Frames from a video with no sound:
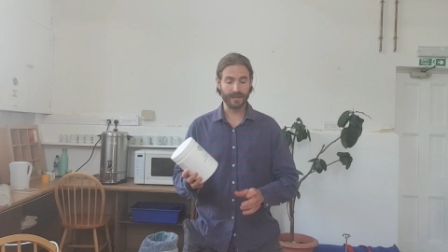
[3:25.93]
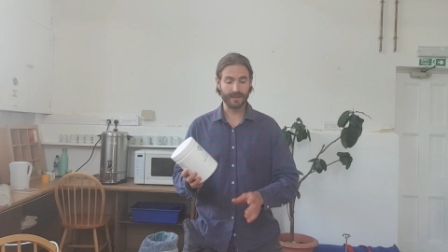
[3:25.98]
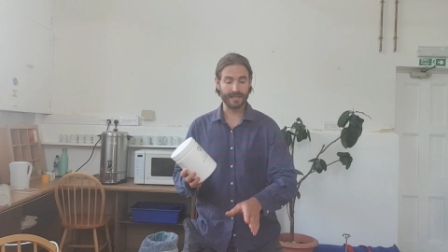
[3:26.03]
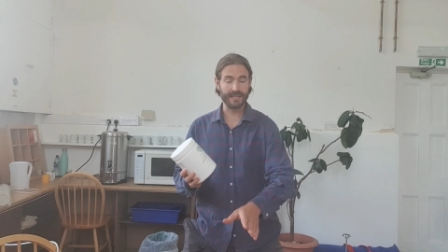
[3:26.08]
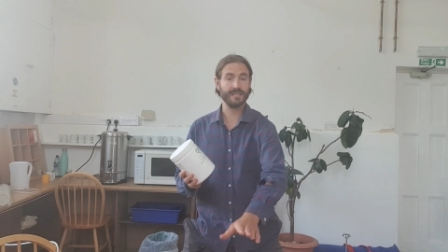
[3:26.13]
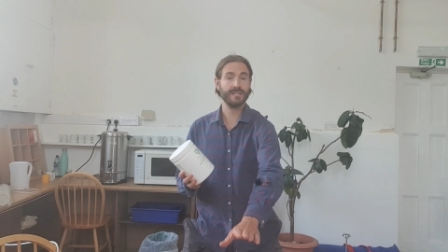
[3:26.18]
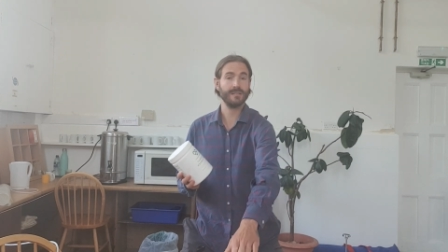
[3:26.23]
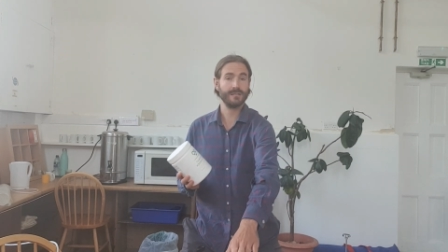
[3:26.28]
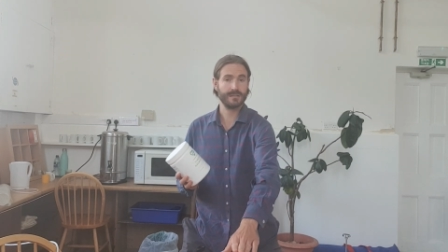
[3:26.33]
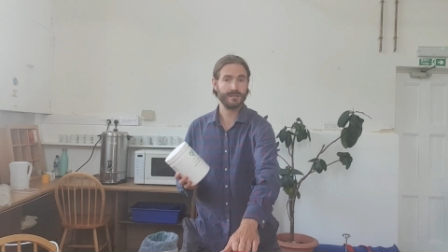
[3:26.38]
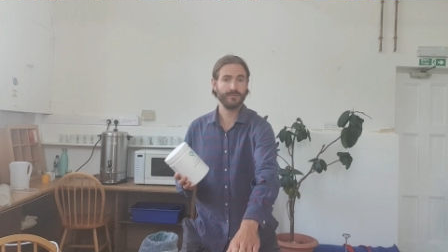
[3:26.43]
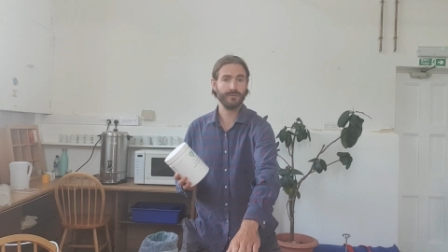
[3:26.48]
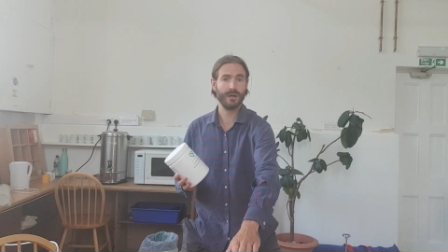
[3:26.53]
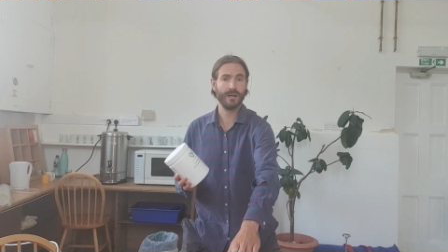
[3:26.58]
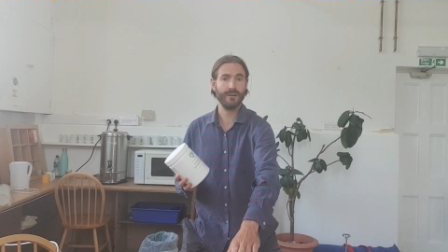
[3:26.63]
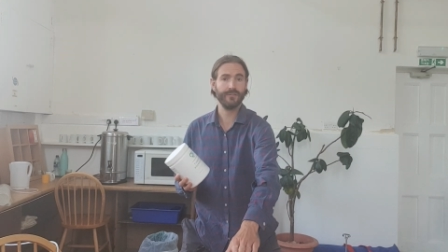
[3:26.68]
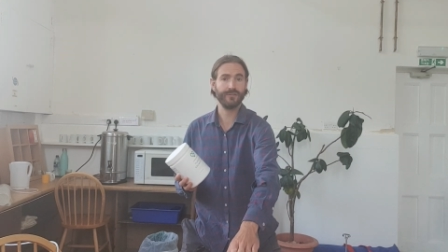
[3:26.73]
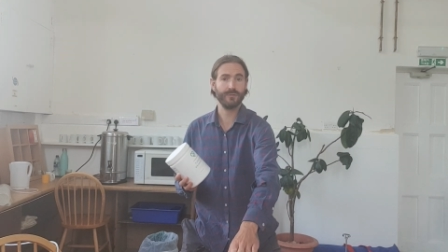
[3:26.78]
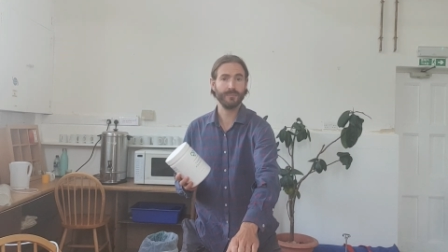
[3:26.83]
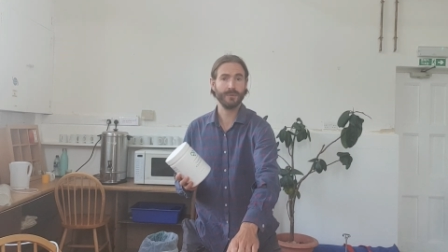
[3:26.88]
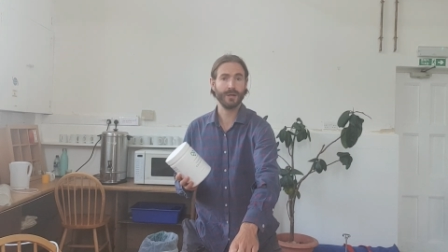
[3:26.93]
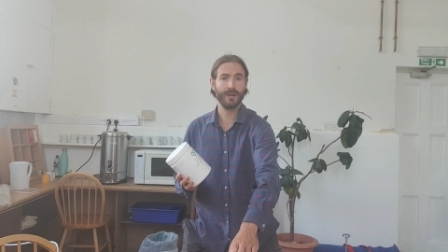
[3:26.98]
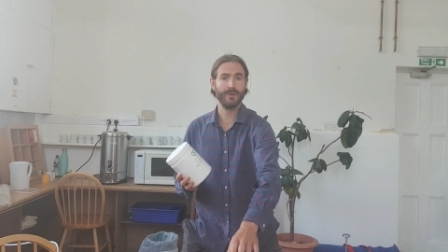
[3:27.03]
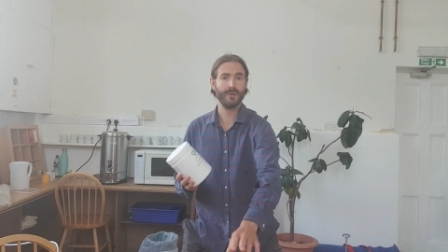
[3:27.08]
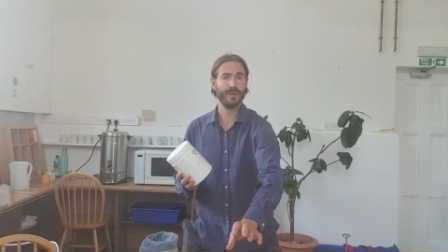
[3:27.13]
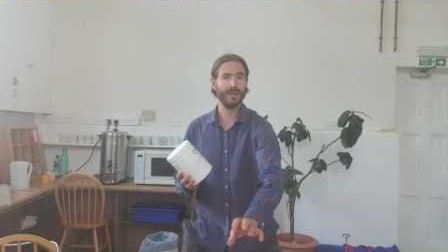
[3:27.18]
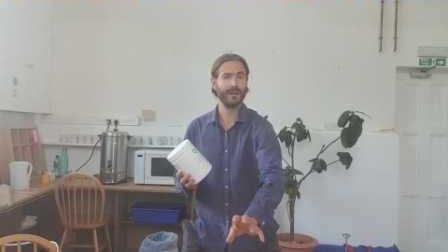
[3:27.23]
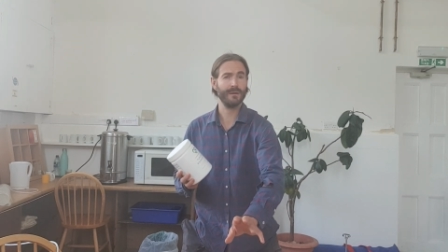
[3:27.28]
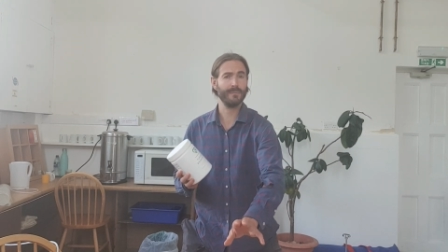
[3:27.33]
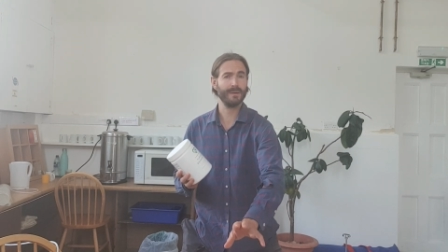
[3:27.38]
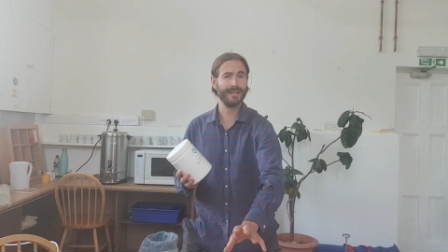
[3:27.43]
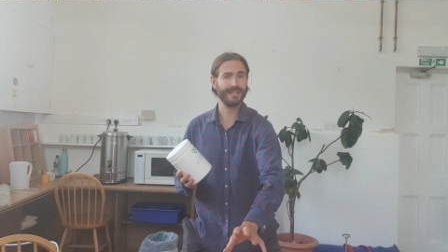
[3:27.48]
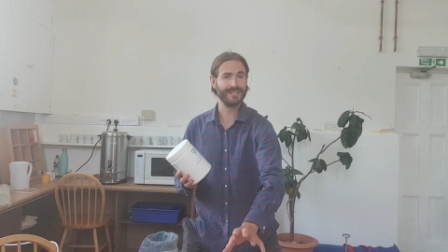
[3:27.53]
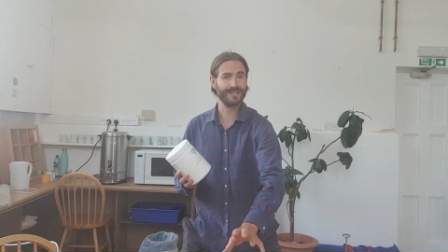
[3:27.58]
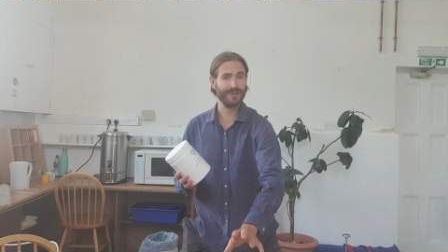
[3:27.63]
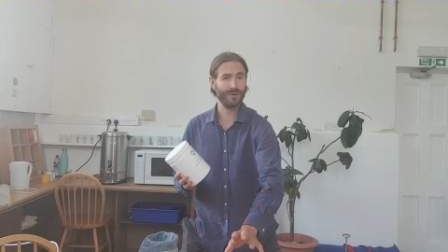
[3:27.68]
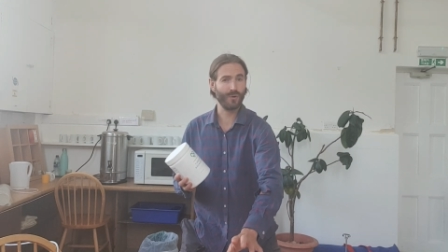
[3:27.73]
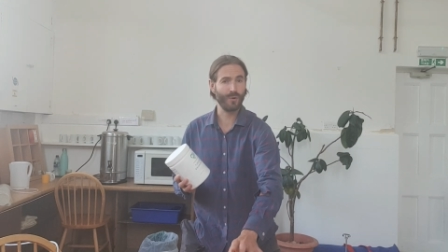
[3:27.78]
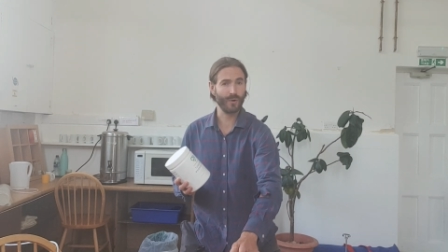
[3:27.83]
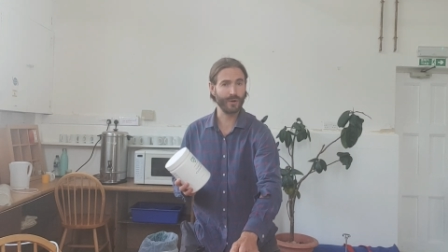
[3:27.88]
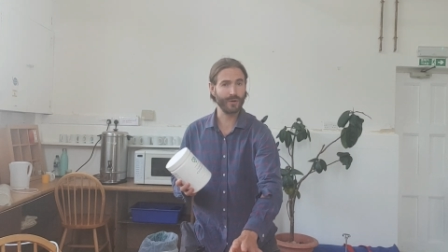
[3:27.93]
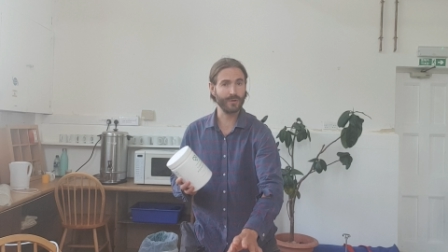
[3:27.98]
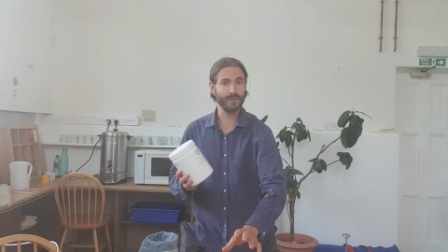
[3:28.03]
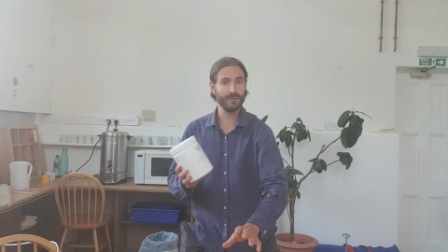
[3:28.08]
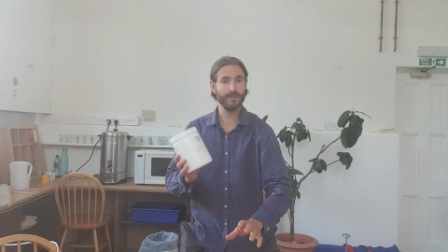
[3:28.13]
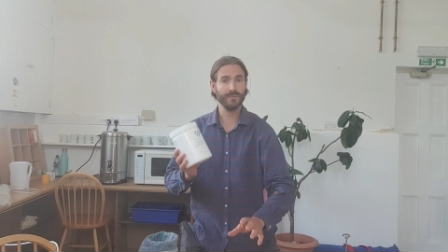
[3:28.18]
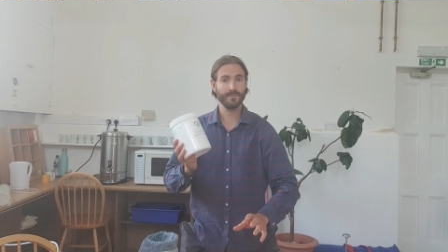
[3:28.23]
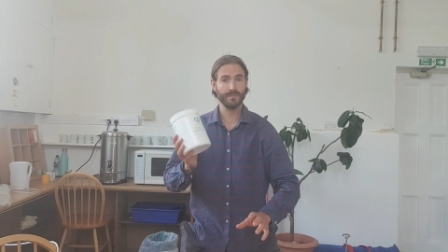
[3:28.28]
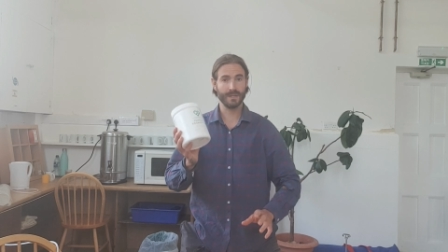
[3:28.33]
This is derived from coconut, but it's an oil.